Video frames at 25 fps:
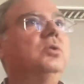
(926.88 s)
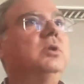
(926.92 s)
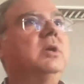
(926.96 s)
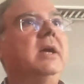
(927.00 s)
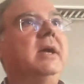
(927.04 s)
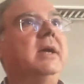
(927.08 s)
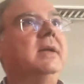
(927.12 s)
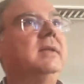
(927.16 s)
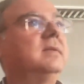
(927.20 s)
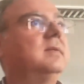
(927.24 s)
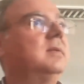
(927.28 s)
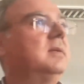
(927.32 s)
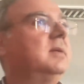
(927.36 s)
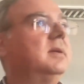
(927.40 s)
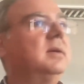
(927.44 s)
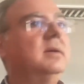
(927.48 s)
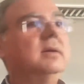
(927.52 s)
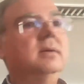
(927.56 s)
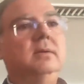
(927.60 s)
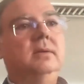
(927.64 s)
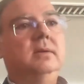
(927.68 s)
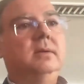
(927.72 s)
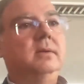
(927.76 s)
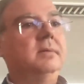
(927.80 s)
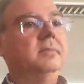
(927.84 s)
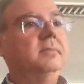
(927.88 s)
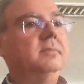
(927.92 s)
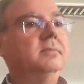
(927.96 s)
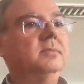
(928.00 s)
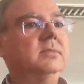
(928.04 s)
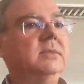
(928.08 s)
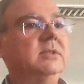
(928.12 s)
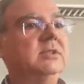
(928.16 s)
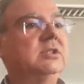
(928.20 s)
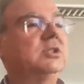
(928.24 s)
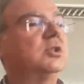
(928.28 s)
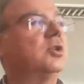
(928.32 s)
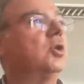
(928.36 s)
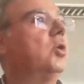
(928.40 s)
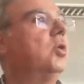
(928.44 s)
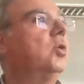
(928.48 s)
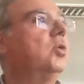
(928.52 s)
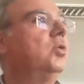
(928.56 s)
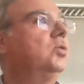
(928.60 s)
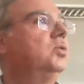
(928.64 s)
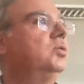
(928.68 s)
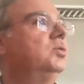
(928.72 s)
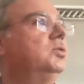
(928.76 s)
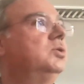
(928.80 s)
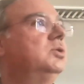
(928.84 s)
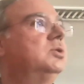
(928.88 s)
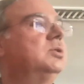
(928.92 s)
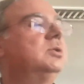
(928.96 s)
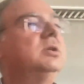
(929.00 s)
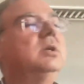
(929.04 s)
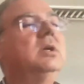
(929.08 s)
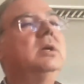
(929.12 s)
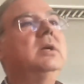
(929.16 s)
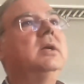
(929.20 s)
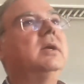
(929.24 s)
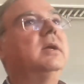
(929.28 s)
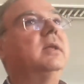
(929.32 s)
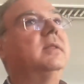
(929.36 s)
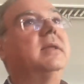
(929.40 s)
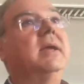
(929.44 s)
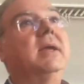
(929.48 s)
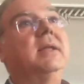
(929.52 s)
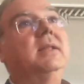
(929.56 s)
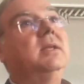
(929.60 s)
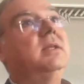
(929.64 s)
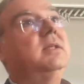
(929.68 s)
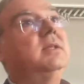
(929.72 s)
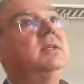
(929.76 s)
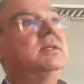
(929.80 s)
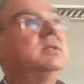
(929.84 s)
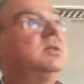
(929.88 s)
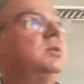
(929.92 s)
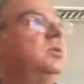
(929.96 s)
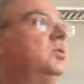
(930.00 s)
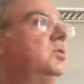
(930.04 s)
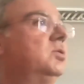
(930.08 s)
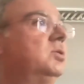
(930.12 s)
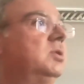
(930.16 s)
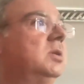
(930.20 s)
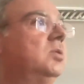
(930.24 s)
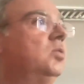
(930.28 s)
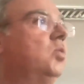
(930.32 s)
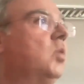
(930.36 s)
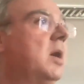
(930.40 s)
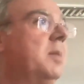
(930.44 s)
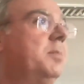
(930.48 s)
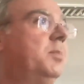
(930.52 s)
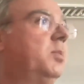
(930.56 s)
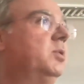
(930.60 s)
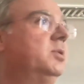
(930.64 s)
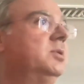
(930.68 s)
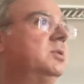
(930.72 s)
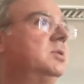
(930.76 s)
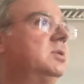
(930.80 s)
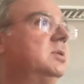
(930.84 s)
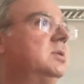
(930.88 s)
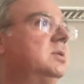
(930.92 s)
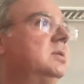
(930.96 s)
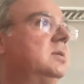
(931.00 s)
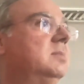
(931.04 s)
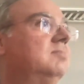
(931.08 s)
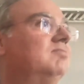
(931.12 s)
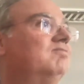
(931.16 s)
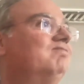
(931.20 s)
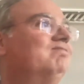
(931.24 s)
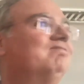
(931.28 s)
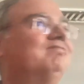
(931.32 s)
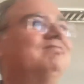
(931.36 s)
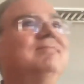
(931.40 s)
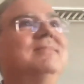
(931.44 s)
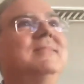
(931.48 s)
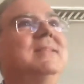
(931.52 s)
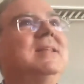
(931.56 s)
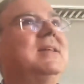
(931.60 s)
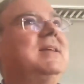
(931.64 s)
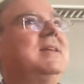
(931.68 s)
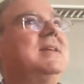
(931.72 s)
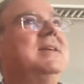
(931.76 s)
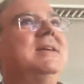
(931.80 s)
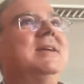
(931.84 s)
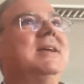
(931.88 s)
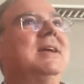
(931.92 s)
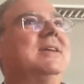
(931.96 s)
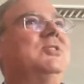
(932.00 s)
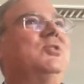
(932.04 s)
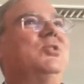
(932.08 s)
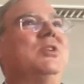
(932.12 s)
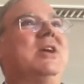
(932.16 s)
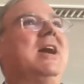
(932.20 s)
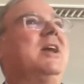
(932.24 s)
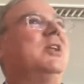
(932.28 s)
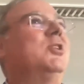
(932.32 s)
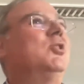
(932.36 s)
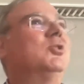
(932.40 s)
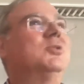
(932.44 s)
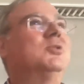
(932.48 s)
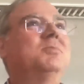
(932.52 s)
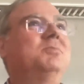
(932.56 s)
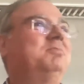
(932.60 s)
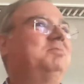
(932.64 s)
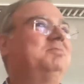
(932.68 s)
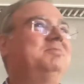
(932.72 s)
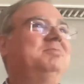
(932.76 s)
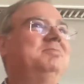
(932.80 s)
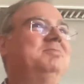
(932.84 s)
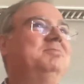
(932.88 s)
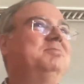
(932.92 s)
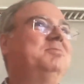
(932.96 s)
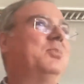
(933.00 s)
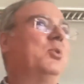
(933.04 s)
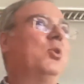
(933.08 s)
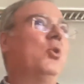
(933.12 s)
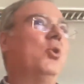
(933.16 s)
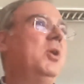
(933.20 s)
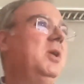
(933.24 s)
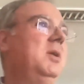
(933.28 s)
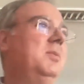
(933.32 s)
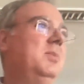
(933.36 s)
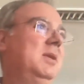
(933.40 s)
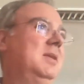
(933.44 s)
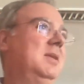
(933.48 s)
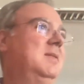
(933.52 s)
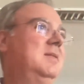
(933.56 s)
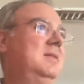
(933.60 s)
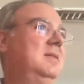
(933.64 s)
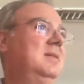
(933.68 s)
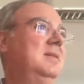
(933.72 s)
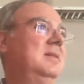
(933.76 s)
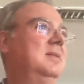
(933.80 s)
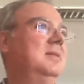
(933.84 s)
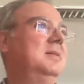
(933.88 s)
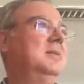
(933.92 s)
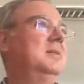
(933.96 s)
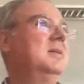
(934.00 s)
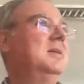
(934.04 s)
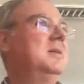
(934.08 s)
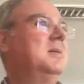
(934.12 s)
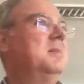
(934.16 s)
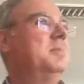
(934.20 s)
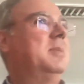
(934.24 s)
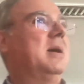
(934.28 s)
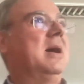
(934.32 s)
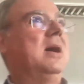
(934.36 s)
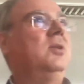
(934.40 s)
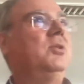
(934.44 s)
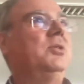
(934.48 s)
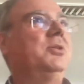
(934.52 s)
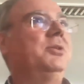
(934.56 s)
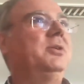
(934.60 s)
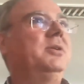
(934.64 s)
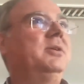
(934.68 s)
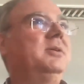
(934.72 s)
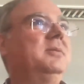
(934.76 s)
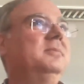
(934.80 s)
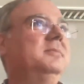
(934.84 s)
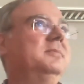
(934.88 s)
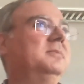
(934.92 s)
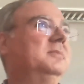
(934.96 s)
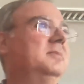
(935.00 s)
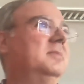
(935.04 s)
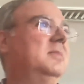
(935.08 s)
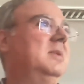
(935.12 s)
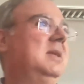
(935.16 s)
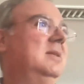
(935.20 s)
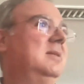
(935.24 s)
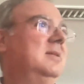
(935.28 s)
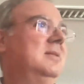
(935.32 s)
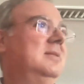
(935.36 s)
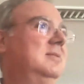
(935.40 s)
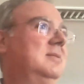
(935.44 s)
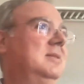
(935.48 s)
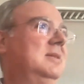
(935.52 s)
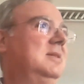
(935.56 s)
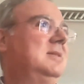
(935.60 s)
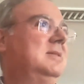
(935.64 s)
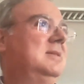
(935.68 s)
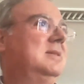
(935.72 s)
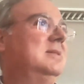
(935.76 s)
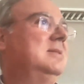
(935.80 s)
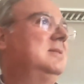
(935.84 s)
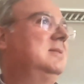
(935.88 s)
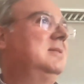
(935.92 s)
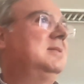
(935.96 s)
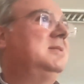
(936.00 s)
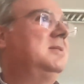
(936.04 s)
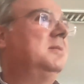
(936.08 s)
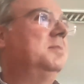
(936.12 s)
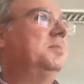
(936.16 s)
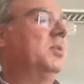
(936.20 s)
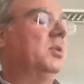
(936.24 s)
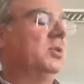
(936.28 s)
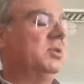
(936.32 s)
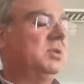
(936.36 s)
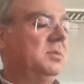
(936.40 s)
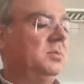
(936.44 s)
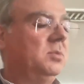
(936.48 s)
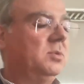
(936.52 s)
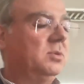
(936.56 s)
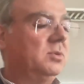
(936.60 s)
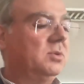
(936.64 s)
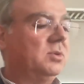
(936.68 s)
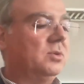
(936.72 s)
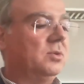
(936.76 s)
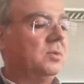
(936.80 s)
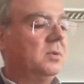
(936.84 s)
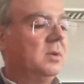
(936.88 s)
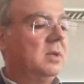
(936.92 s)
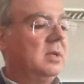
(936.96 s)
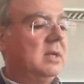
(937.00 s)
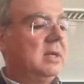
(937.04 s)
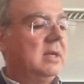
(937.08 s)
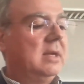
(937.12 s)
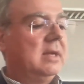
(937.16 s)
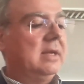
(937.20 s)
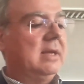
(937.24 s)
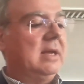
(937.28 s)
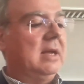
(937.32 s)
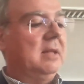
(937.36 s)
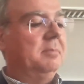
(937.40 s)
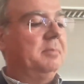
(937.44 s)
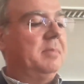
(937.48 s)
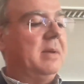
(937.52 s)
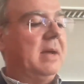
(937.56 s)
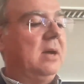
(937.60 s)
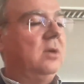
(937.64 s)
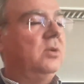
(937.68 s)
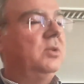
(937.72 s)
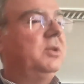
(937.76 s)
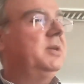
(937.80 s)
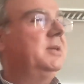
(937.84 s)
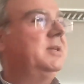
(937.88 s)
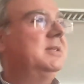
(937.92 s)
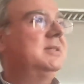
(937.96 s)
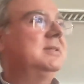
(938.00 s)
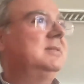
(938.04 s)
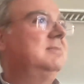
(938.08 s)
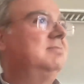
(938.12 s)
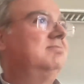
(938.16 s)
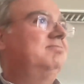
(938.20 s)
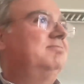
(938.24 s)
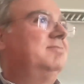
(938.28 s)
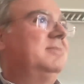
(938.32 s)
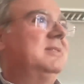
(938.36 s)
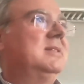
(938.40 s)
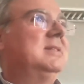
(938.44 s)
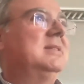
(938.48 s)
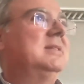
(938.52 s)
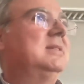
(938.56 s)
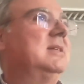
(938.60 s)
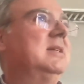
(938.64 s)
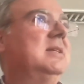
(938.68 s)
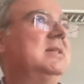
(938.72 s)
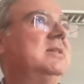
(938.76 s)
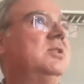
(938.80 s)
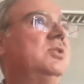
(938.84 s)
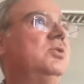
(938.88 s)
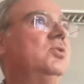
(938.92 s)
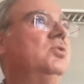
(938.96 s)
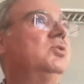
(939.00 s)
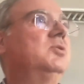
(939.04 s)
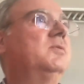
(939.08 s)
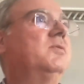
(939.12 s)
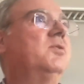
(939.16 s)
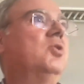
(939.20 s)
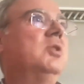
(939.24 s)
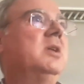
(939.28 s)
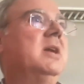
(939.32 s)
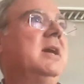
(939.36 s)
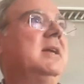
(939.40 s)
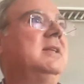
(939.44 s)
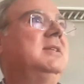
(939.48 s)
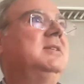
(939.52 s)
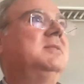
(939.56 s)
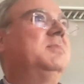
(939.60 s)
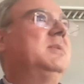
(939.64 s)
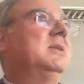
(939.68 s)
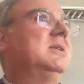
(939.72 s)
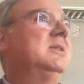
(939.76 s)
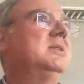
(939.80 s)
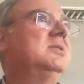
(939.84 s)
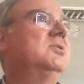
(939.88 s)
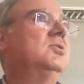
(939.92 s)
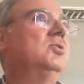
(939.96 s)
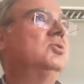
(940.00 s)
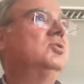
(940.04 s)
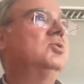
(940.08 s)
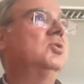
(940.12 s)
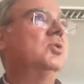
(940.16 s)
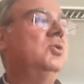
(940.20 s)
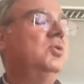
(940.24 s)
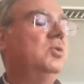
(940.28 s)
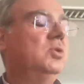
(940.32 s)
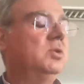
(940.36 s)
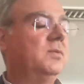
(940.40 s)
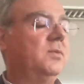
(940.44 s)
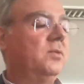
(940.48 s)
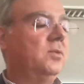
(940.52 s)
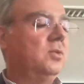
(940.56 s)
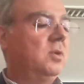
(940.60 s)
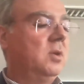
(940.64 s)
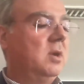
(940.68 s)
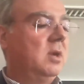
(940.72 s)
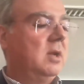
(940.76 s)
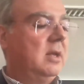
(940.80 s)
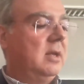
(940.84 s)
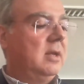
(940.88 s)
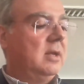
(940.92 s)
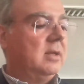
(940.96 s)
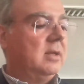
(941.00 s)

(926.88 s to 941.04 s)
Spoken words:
get stones, then it is used in weapons. You cannot prohibit powder. I mean, it's impossible. So gunpowder is used for guns, but it's also used for